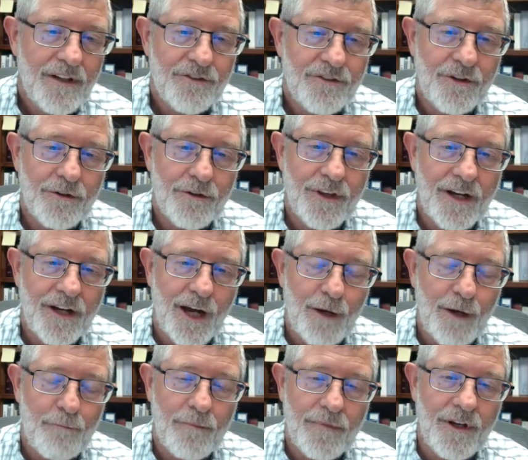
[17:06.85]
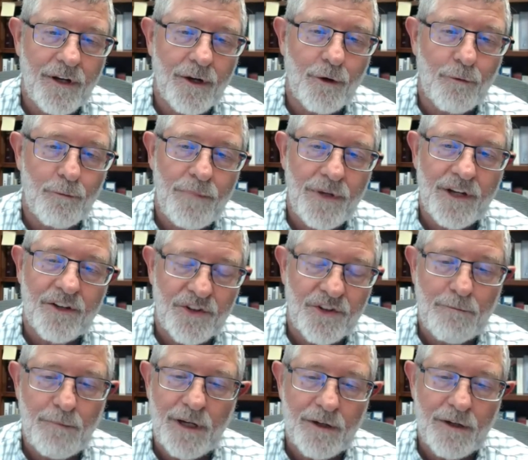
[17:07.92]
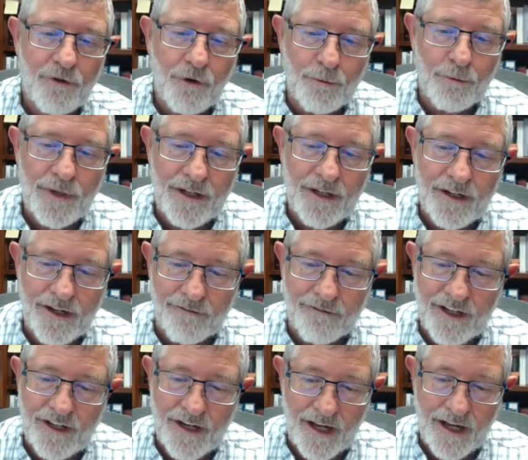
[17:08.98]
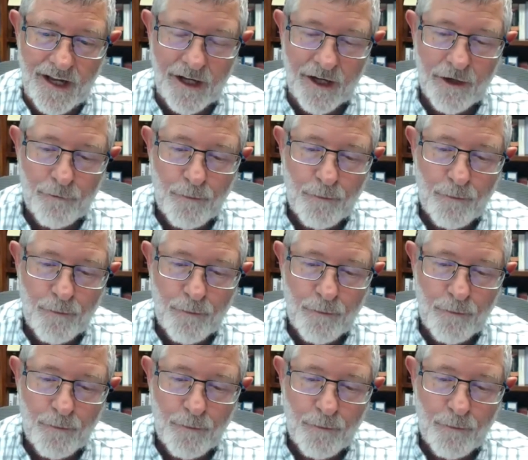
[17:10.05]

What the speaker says: so that I'm, you know, because I'm being tormented every day.